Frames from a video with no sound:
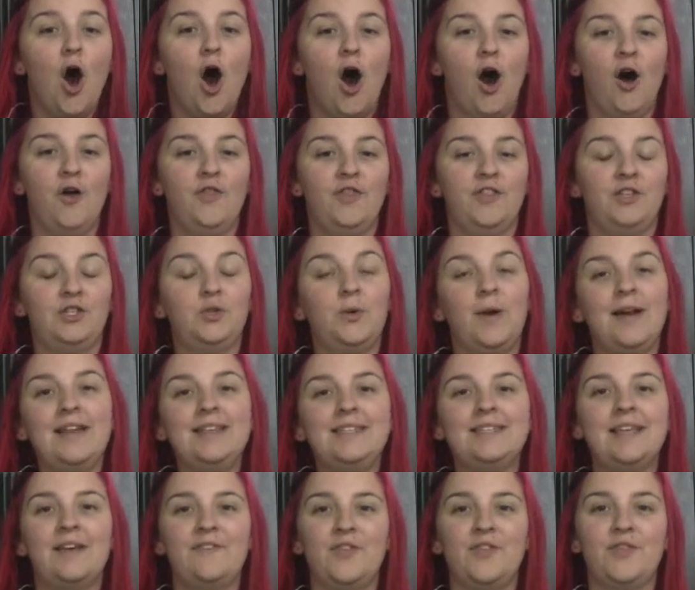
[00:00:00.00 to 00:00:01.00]
on the
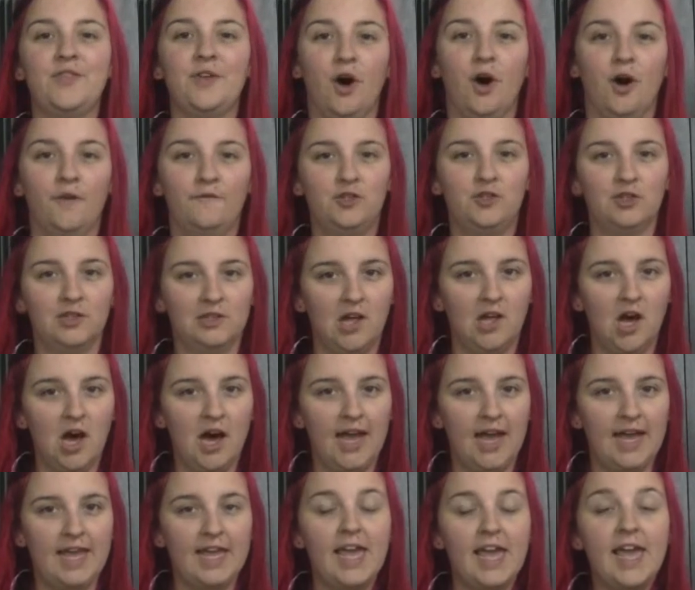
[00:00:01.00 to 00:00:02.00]
27th of
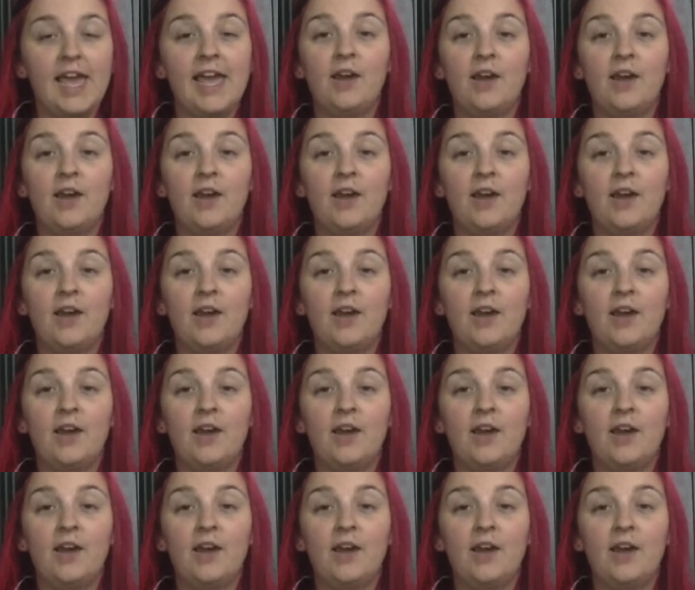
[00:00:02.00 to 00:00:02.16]
July.